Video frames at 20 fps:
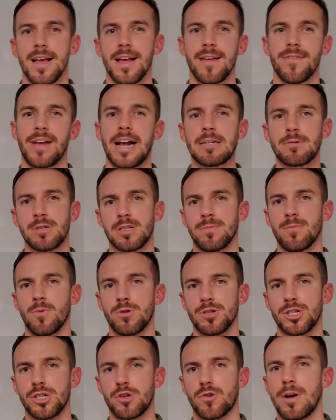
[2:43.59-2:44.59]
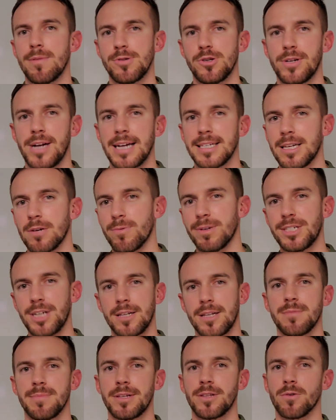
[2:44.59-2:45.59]
If you guys want some more scripts, you guys can reach
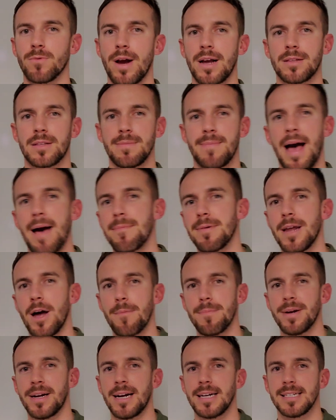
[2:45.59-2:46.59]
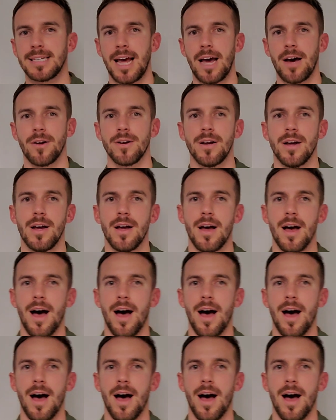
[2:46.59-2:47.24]
out to me directly. I'm happy to help you guys out.